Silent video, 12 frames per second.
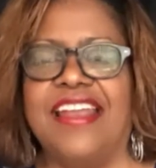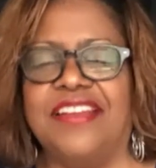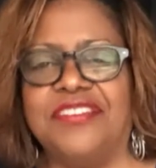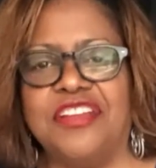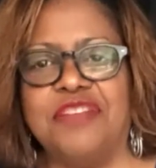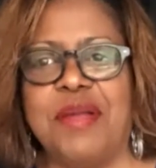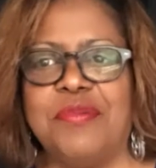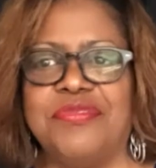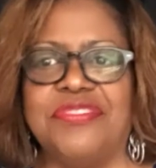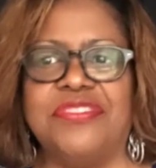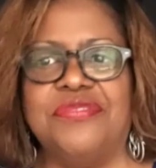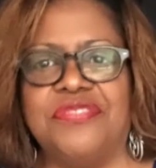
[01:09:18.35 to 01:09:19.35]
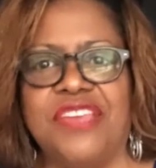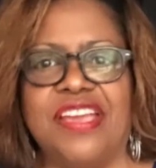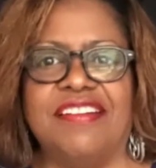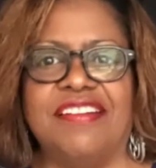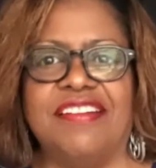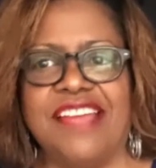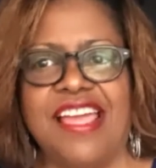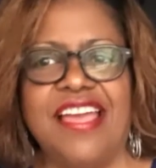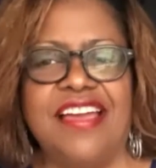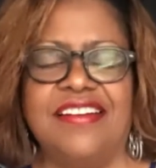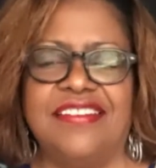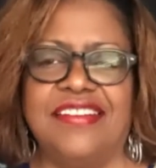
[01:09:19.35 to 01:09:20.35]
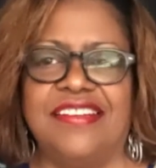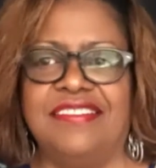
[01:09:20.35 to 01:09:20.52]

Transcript: I told him I was a new singer in town and